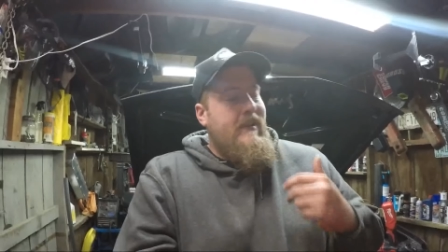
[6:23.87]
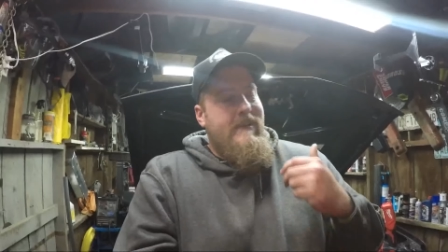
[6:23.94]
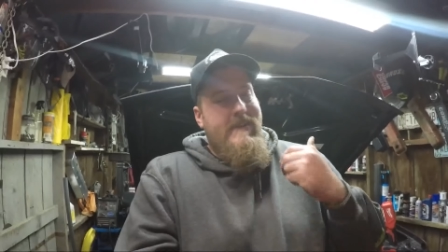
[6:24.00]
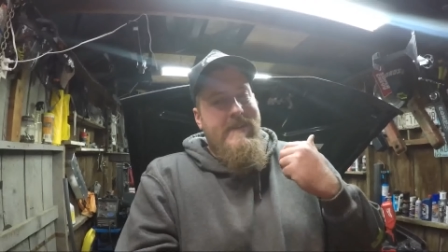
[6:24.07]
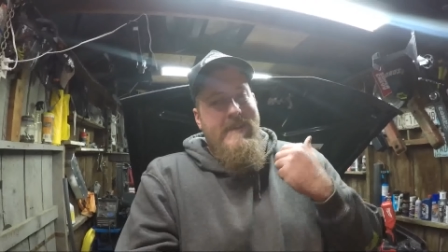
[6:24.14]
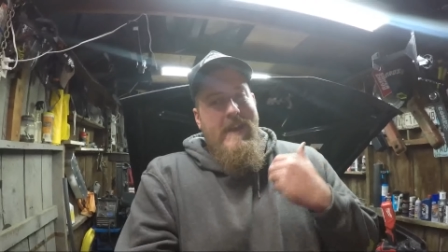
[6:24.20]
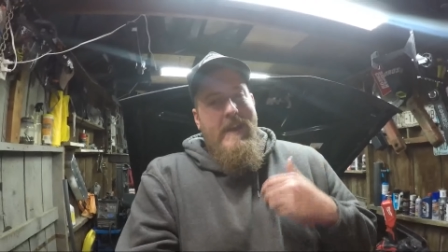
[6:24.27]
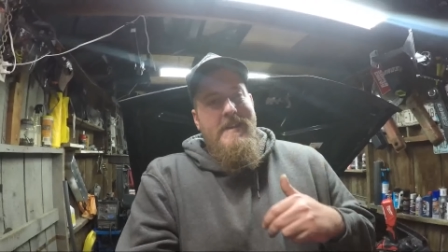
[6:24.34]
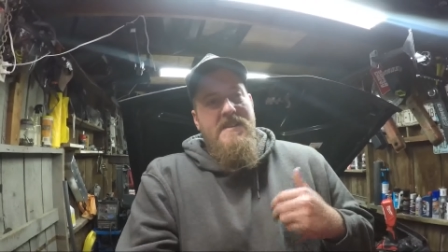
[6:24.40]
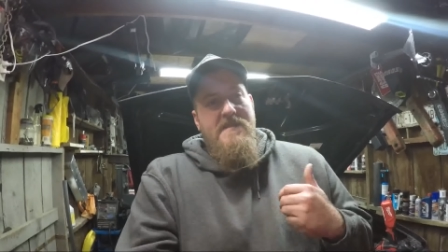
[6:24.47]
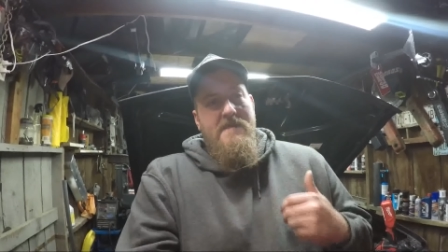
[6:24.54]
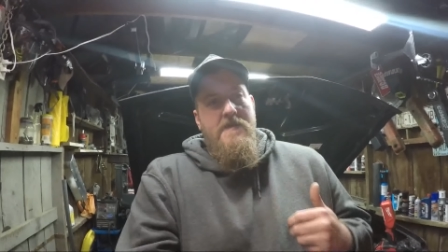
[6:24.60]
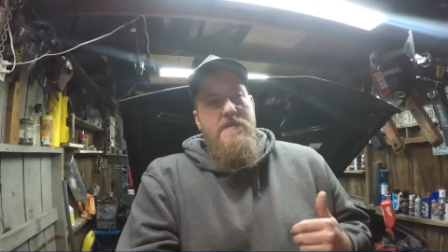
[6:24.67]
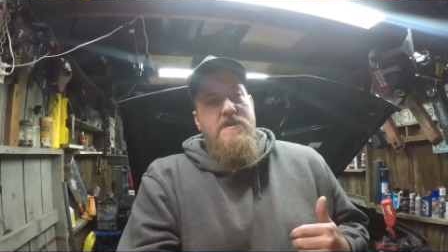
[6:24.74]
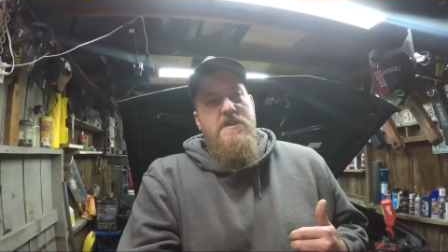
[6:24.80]
The days
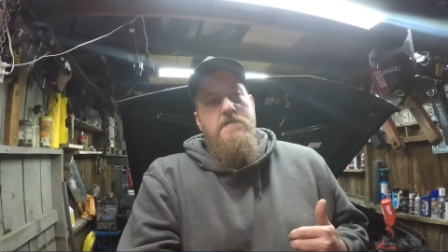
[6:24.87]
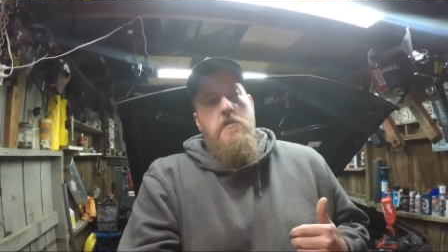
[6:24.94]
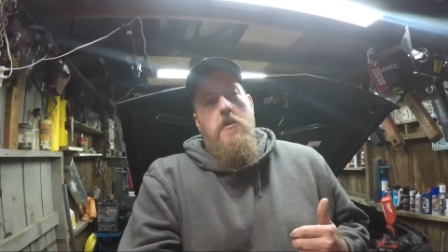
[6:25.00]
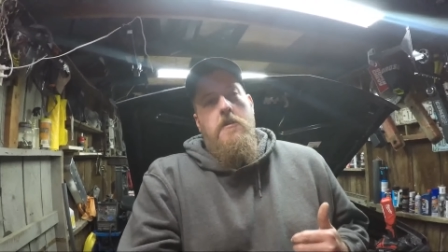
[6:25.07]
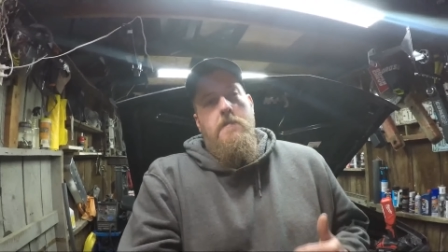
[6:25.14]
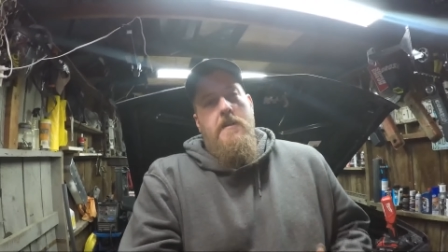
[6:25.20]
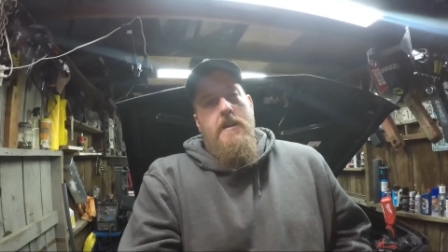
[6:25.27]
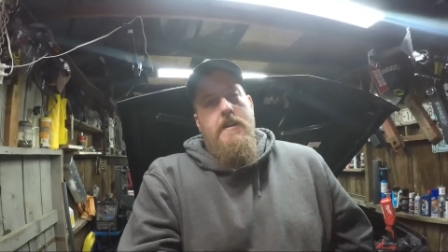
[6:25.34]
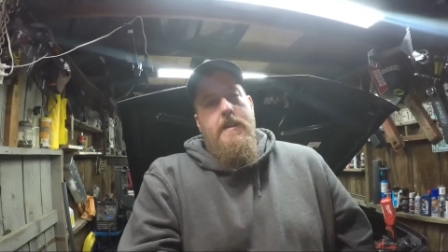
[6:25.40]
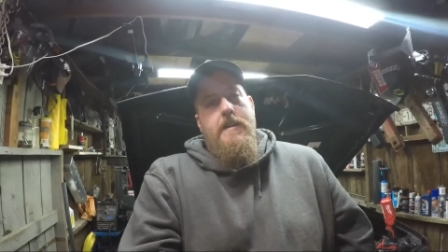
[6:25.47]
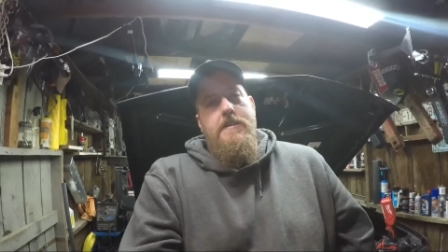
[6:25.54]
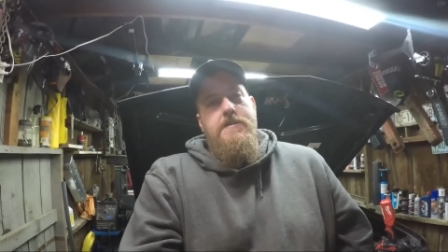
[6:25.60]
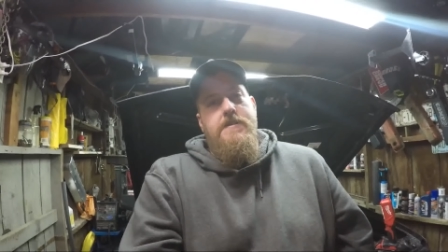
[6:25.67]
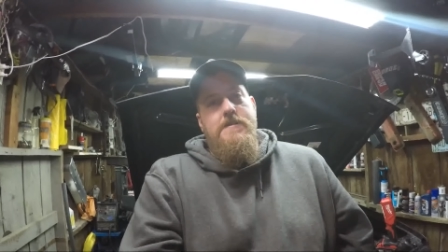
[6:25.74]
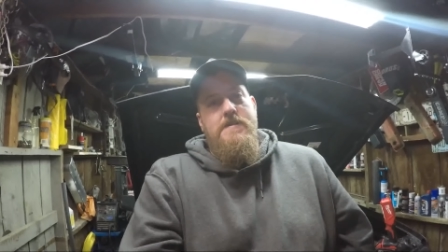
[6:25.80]
of your small block
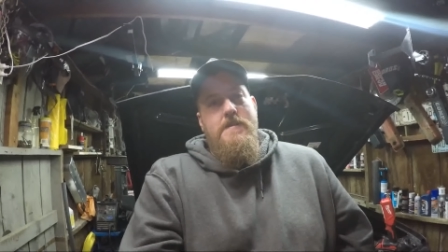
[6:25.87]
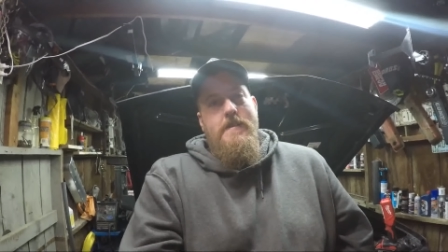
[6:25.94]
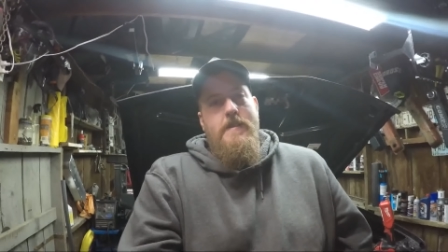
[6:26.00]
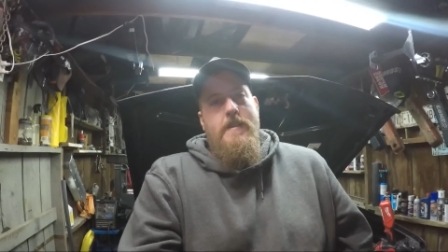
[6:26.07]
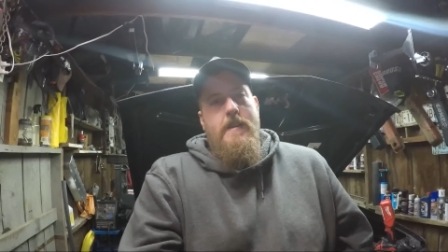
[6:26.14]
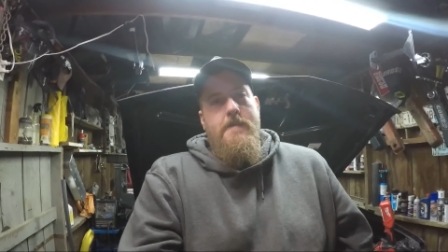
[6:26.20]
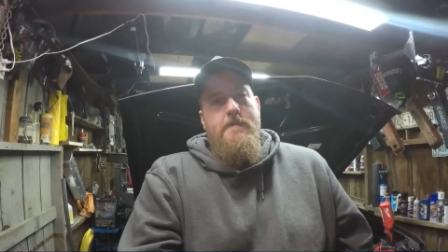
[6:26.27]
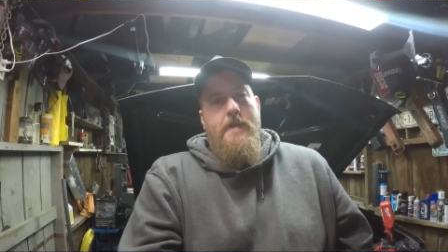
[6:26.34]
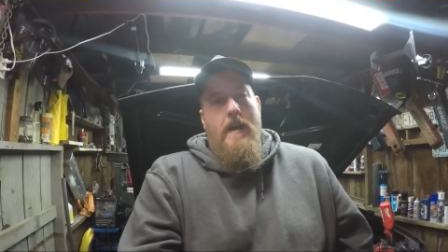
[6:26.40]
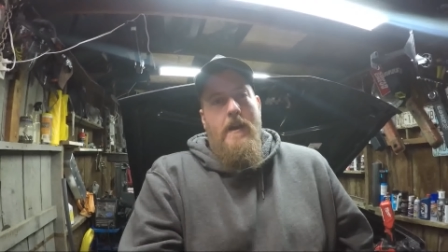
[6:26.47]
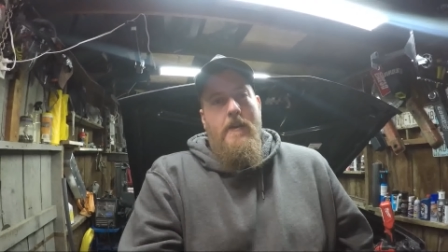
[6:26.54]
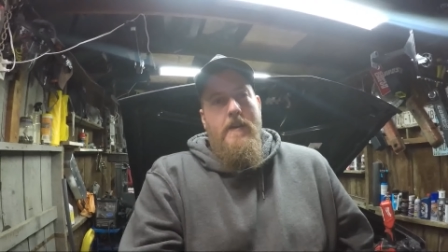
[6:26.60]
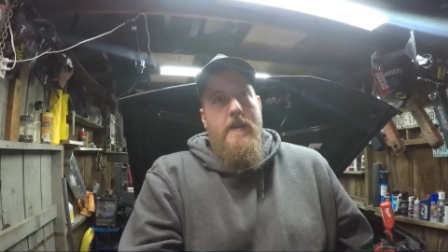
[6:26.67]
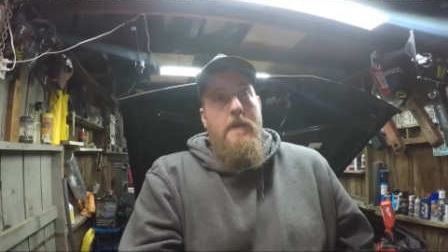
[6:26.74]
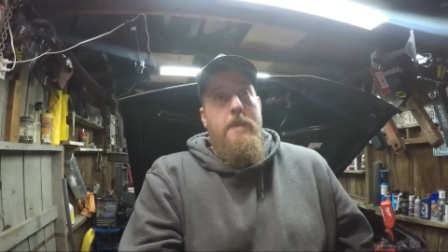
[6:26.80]
issues of the thing
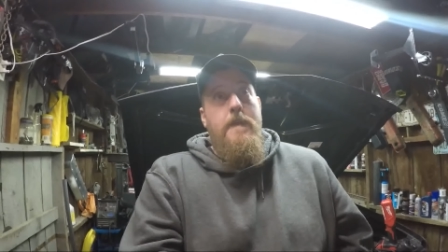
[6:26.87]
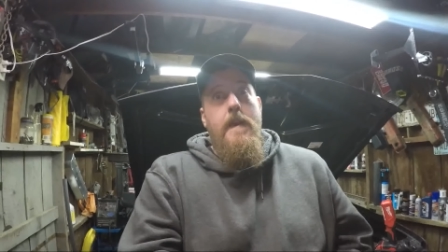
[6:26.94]
firing up,